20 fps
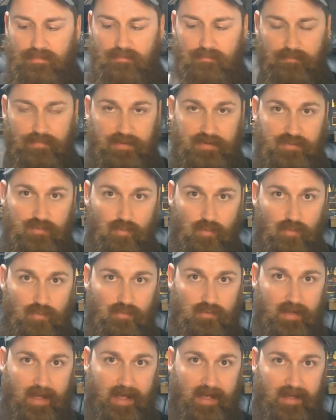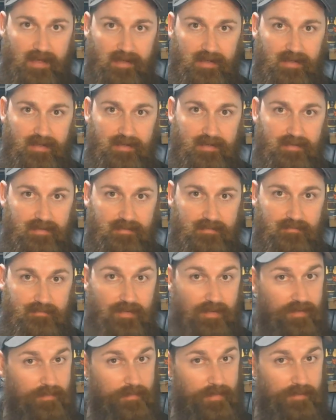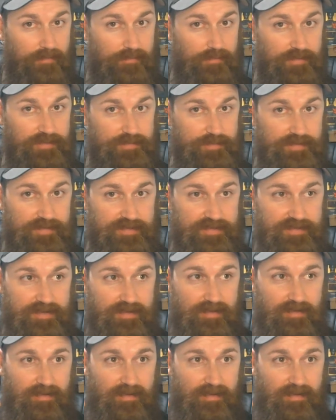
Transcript: bid you all a very Merry Christmas